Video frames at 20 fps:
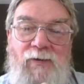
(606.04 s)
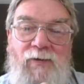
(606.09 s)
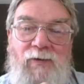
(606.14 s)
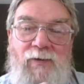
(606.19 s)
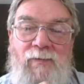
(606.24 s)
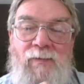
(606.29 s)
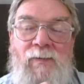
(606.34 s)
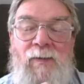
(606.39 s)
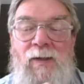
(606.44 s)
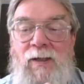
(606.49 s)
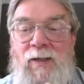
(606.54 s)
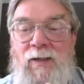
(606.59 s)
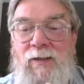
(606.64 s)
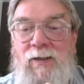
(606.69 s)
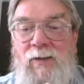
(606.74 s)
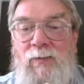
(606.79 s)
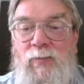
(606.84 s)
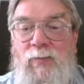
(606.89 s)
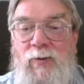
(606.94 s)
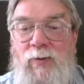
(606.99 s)
to
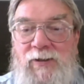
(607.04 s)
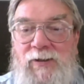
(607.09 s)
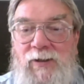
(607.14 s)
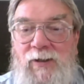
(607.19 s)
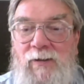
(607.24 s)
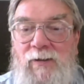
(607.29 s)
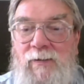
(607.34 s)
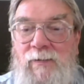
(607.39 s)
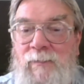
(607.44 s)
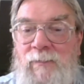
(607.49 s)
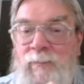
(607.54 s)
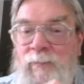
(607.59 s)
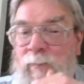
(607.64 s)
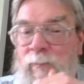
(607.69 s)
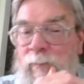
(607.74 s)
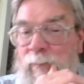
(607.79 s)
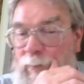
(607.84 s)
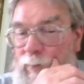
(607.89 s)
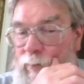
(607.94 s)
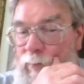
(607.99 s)
compress air
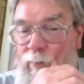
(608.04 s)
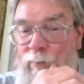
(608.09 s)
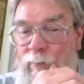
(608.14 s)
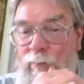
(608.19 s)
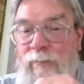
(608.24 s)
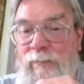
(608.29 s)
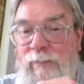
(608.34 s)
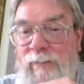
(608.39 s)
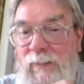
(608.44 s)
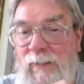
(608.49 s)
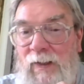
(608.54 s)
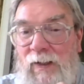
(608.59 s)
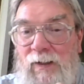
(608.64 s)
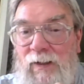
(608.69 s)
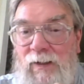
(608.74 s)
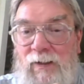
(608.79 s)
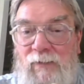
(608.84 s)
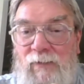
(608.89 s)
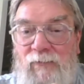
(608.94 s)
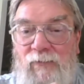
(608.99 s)

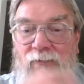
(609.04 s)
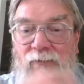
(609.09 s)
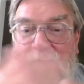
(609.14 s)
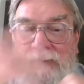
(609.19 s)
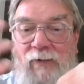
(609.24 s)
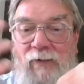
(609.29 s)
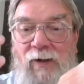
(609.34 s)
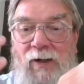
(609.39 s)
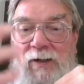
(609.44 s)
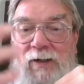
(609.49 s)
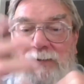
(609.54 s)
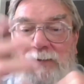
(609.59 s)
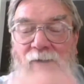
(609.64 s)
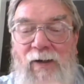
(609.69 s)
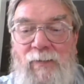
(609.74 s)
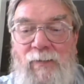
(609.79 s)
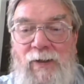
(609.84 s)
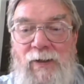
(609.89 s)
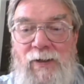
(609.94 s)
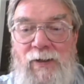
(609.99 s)
for a variety of
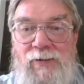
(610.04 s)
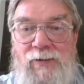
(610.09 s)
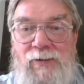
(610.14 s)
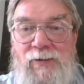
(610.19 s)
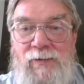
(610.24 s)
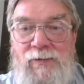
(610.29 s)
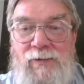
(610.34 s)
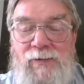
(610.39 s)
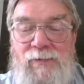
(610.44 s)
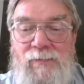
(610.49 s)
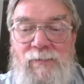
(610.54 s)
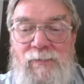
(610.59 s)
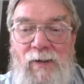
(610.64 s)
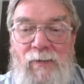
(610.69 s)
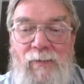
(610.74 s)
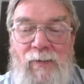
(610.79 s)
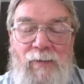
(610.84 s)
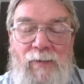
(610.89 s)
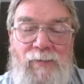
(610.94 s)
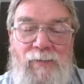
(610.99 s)
applications.
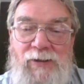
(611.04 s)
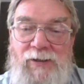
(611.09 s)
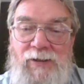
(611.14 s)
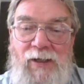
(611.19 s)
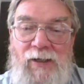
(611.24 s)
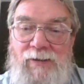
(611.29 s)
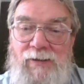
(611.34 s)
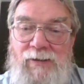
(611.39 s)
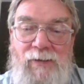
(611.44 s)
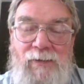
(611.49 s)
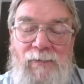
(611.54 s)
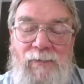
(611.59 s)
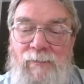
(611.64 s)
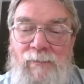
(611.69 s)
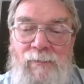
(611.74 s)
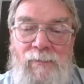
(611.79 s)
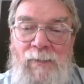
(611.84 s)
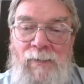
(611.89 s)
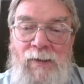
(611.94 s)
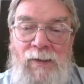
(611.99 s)
I'm just guessing.
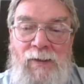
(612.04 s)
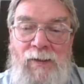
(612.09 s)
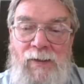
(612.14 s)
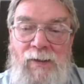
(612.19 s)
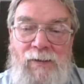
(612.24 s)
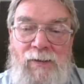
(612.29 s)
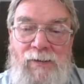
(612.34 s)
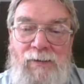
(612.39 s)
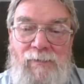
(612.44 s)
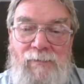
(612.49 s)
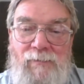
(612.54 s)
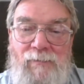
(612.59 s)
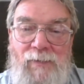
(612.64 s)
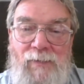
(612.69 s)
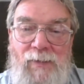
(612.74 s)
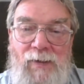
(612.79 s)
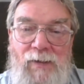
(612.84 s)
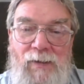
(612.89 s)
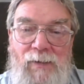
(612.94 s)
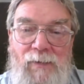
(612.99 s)

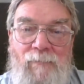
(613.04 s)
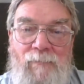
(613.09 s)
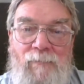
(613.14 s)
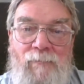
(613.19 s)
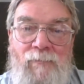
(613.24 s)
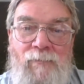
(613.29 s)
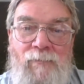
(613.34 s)
Oh,